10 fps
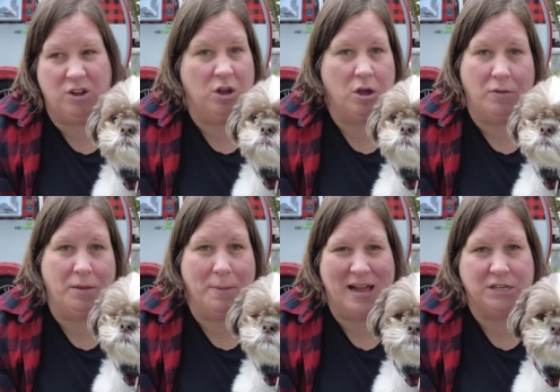Could go in
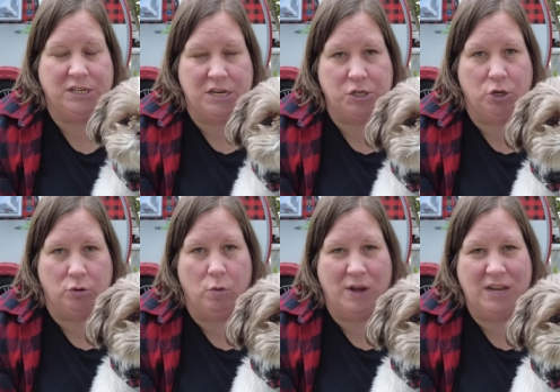the back seat
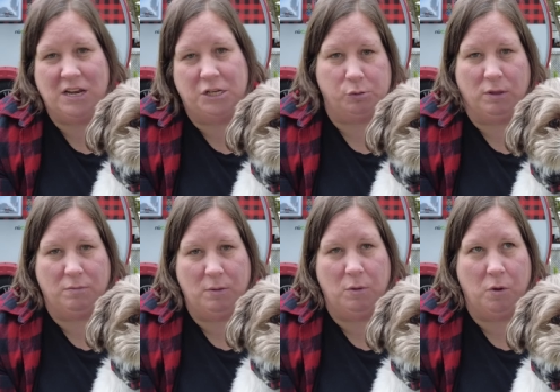too. When Nina's with
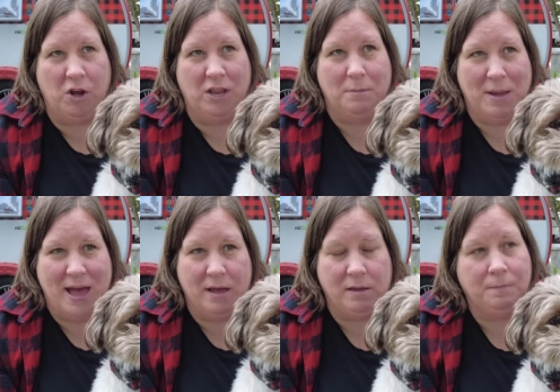me, we put it in the
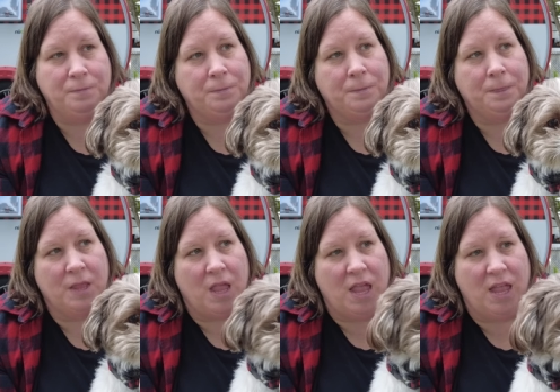back
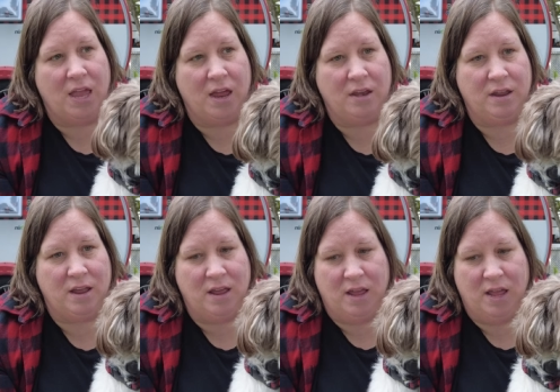and
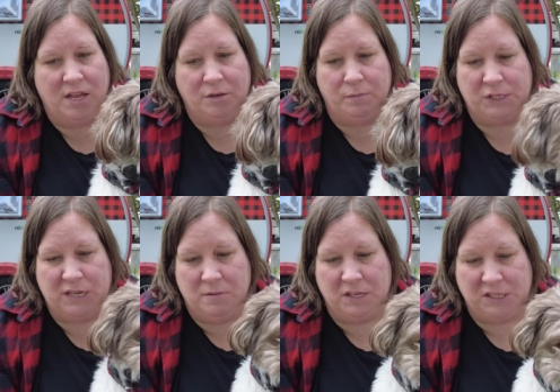it
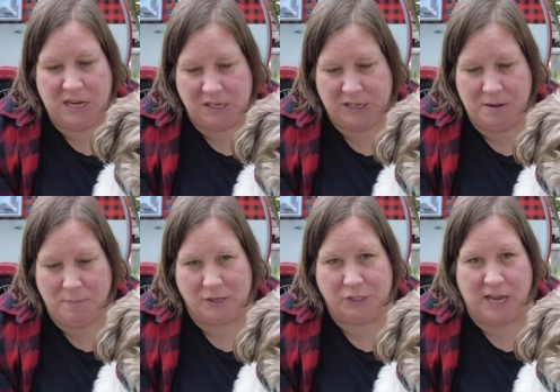seat, the seat seat
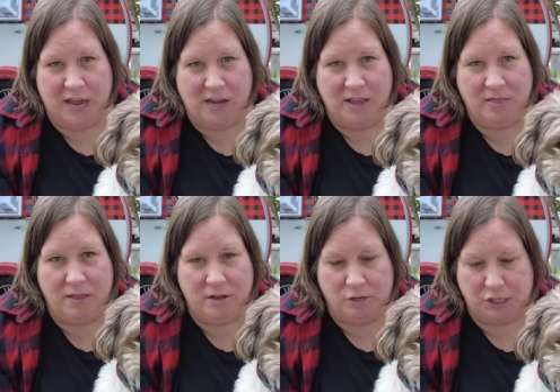belts in, and
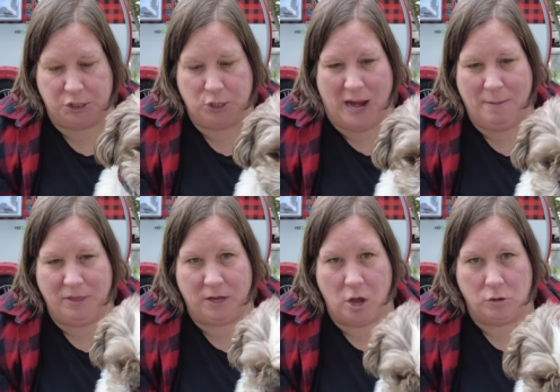then there's a strap
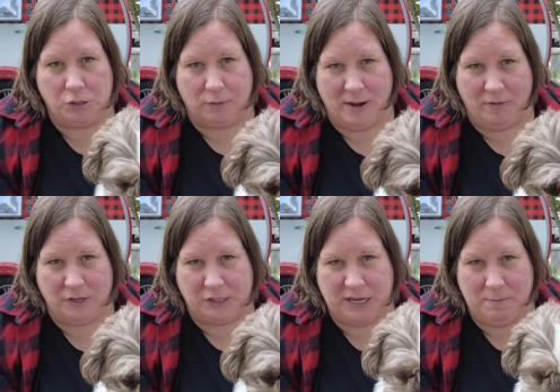that goes around
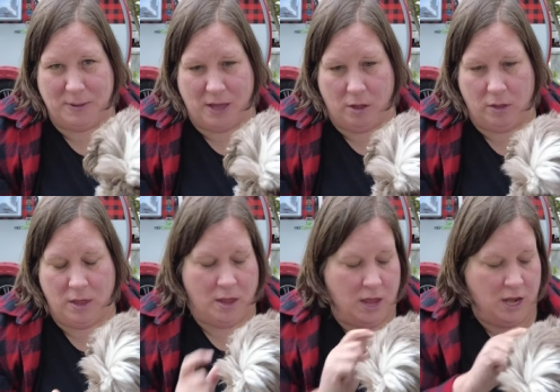the seat belt
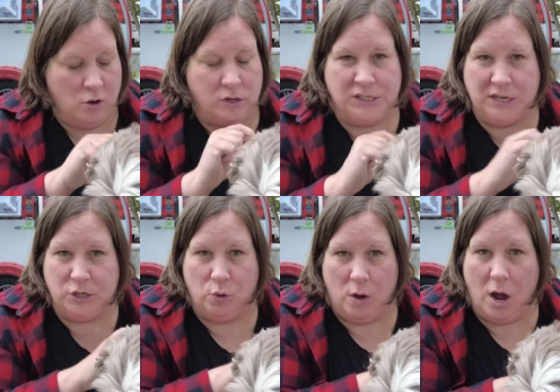and hooks
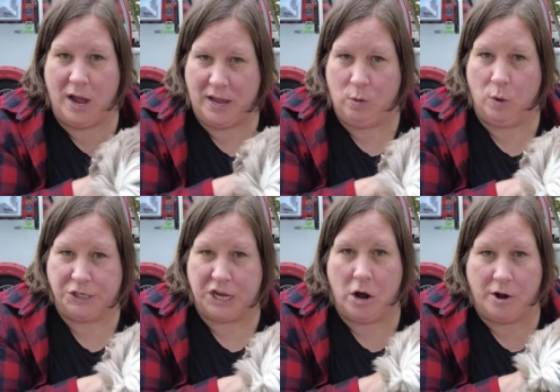into a. He
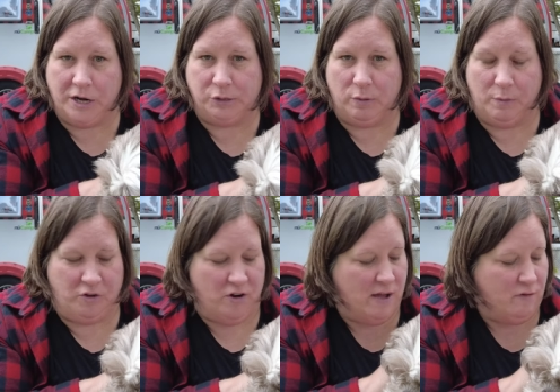wears a harness when we
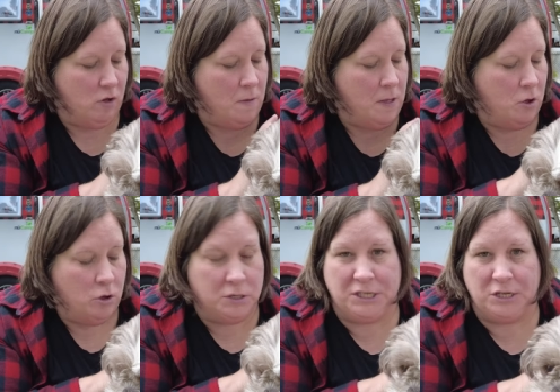travel,
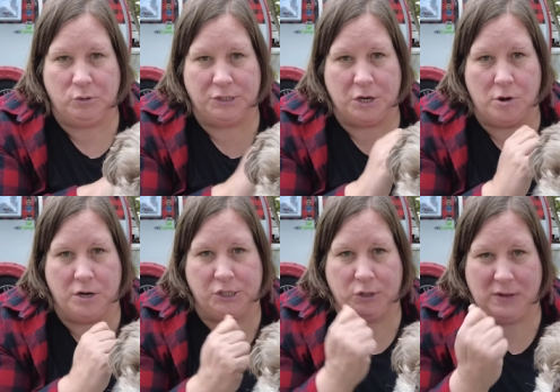hooks into his
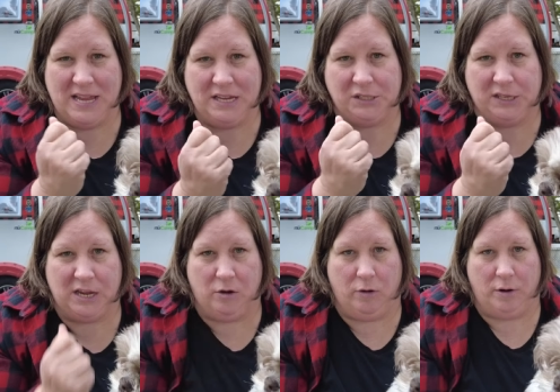harness, so he's
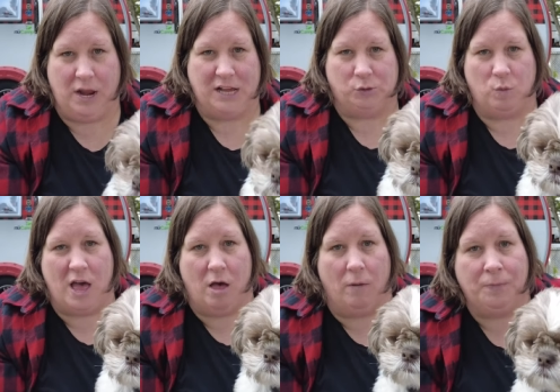secured as
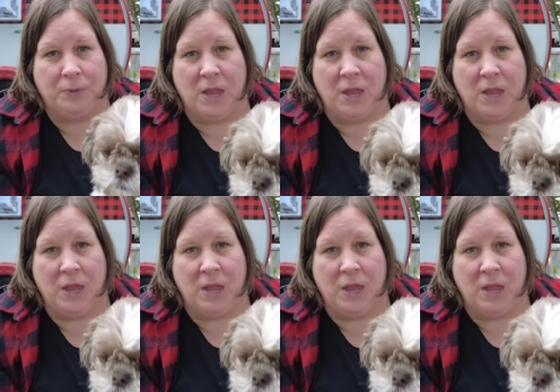well.